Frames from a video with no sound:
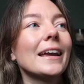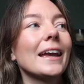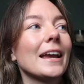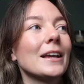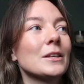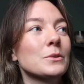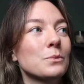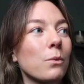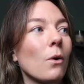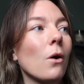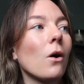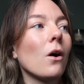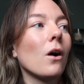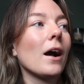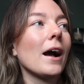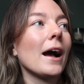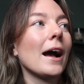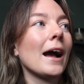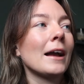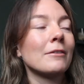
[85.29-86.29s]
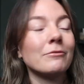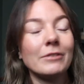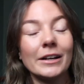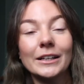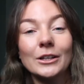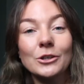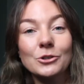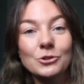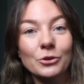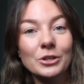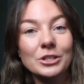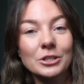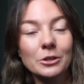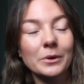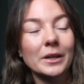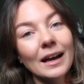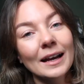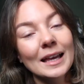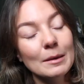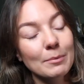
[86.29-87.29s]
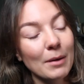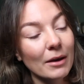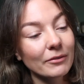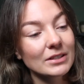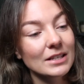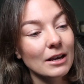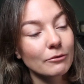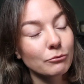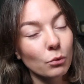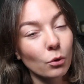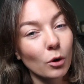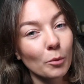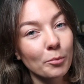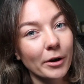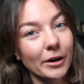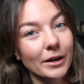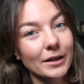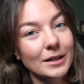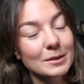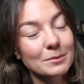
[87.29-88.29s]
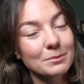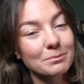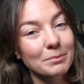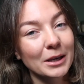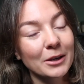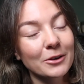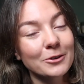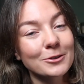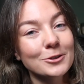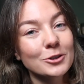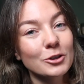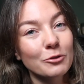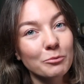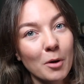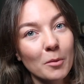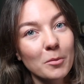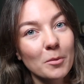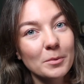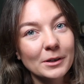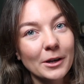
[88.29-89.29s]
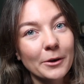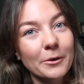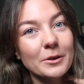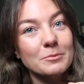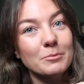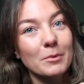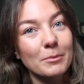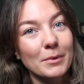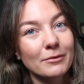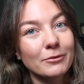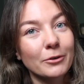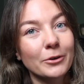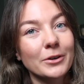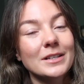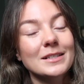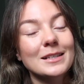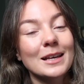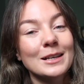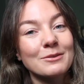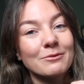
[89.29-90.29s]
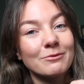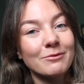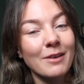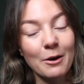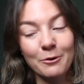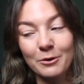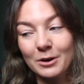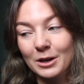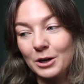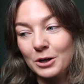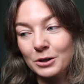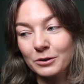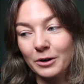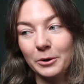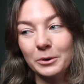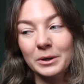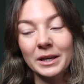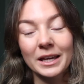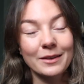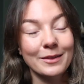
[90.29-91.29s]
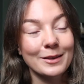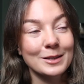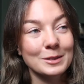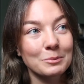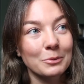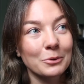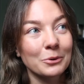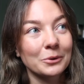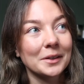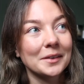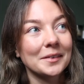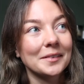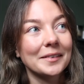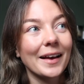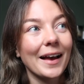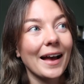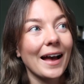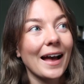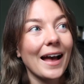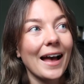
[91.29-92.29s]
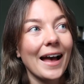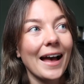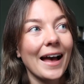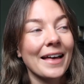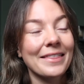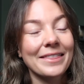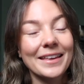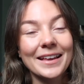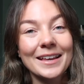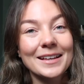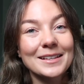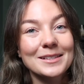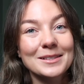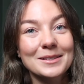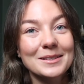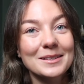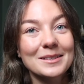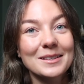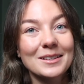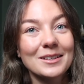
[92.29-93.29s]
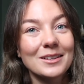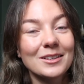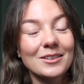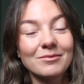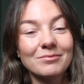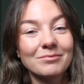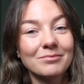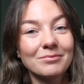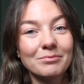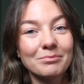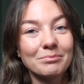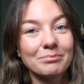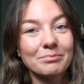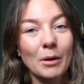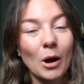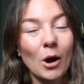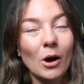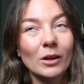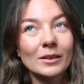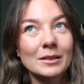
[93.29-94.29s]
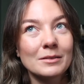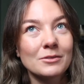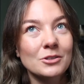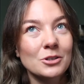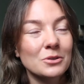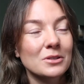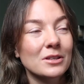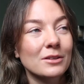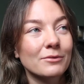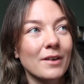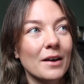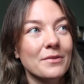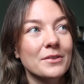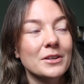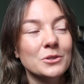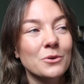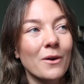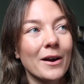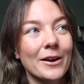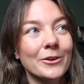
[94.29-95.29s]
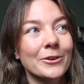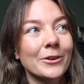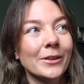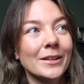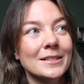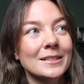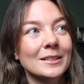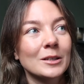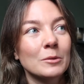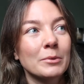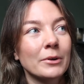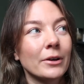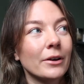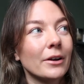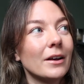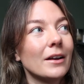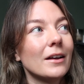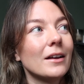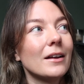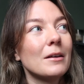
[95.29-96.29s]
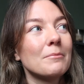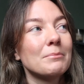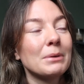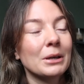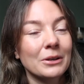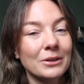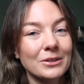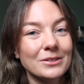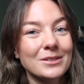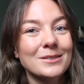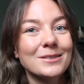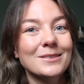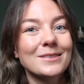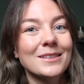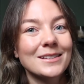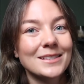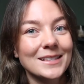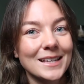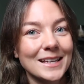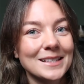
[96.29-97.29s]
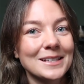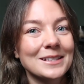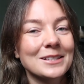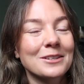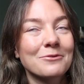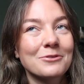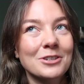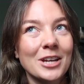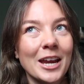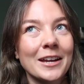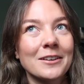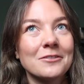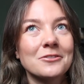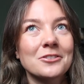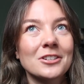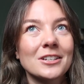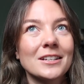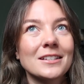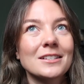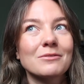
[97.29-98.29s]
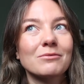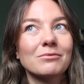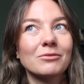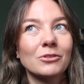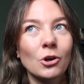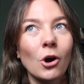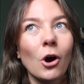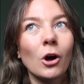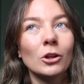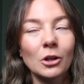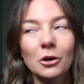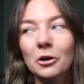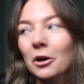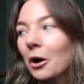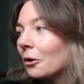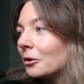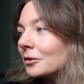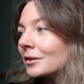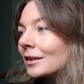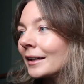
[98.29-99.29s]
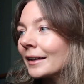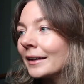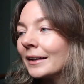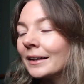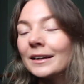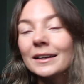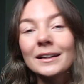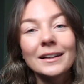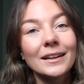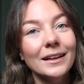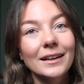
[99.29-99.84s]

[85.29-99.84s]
it's what I really enjoy doing. I keep having to have water breaks because you've probably noticed, but my voice is very croaky this morning. I think it's partly due to the fact that it's quite early still, but because the seasons have changed and it's got a lot colder here,